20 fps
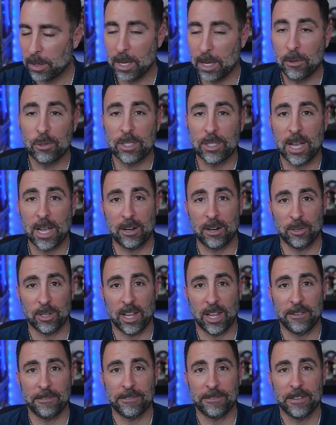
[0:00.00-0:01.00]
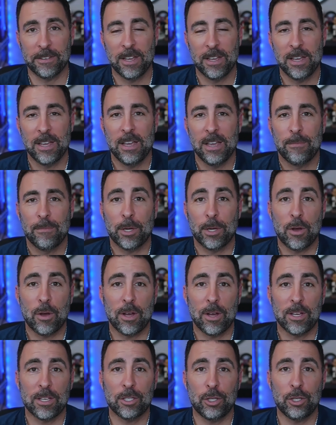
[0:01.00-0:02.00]
the other side of your life,
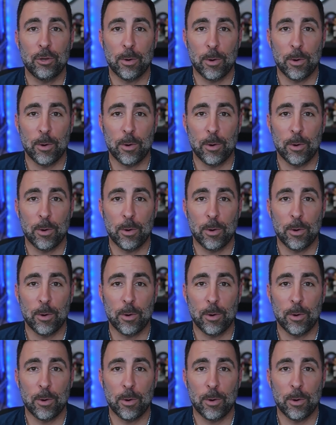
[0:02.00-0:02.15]
because you're